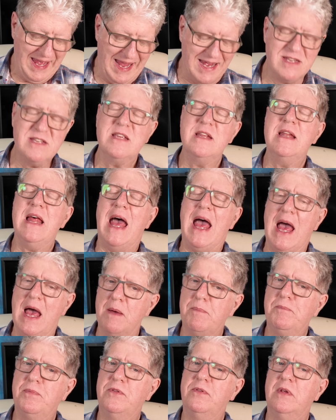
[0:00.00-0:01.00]
It's an
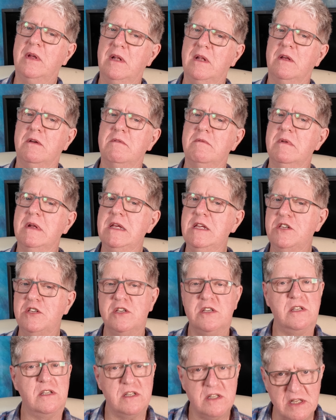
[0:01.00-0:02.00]
absolutely
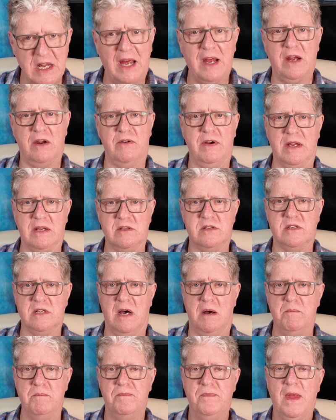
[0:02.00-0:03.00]
staggering
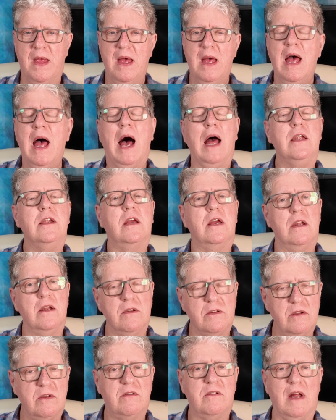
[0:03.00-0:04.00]
sum. And you can
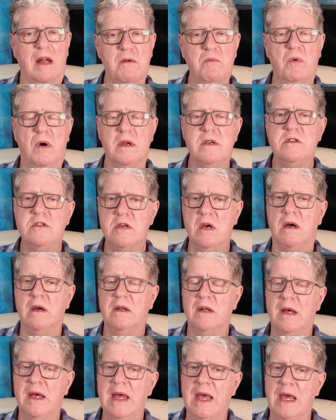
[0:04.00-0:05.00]
understand why
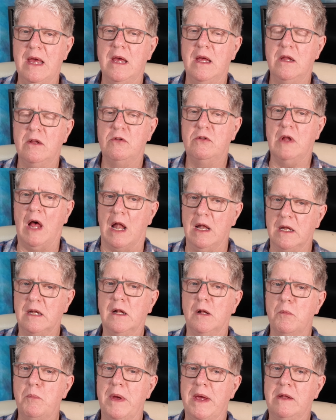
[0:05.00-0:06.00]
China is a
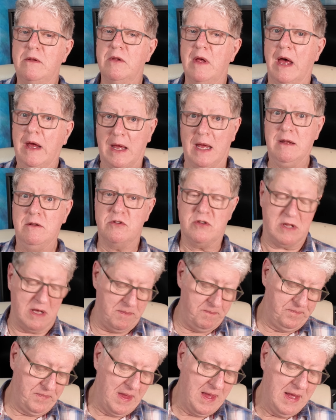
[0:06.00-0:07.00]
little bit against
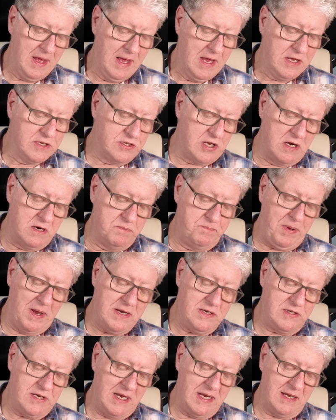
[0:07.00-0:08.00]
them. So
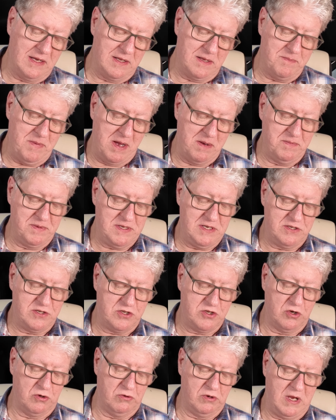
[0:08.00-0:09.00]
Beijing at the moment is
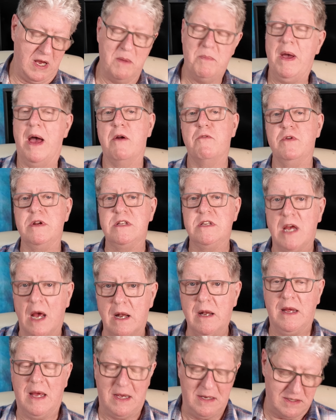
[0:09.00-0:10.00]
talking about
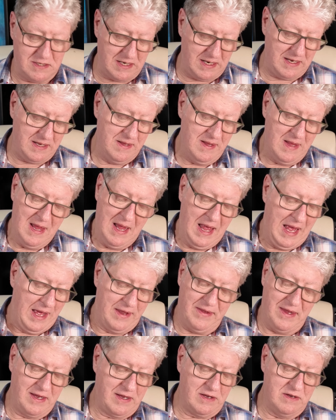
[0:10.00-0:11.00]
retaliating,
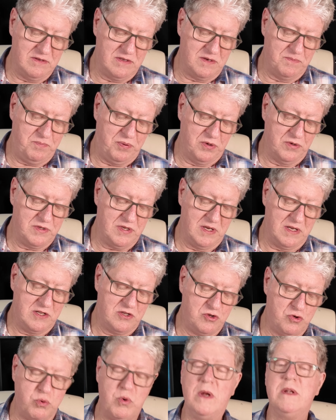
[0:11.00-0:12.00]
and they're going to put a
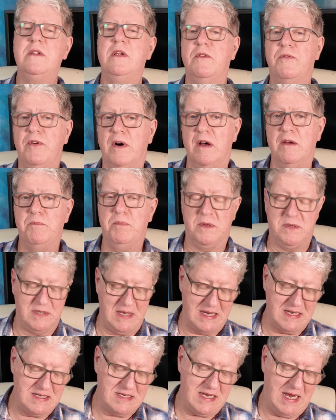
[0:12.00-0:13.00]

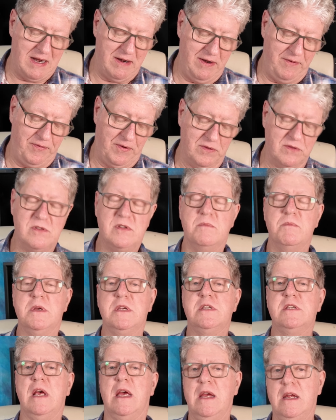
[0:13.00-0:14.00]
25% tariff onto
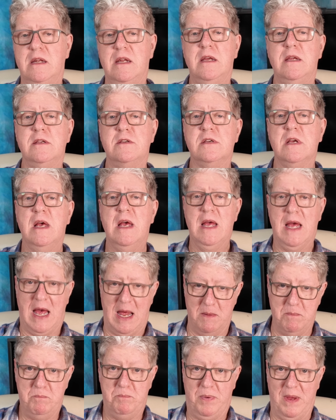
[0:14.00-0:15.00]
Mercedes
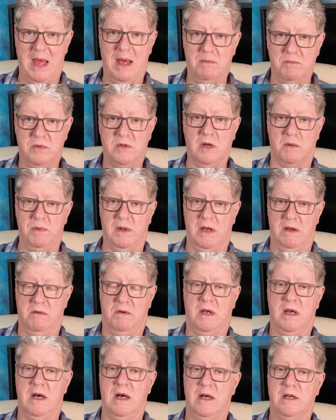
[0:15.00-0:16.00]
and
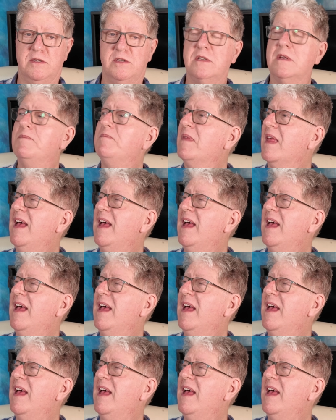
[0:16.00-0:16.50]
BMW cars.